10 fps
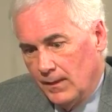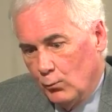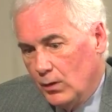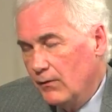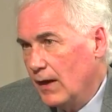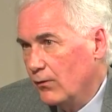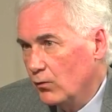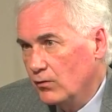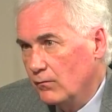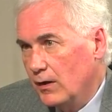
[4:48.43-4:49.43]
we've had
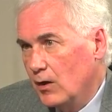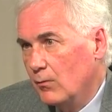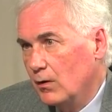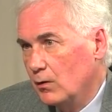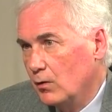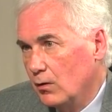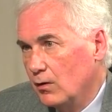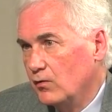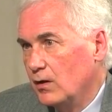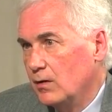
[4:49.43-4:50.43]
those environmental
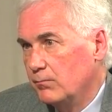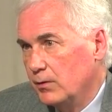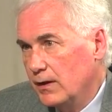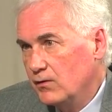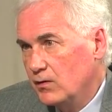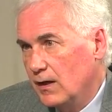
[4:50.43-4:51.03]
laws in place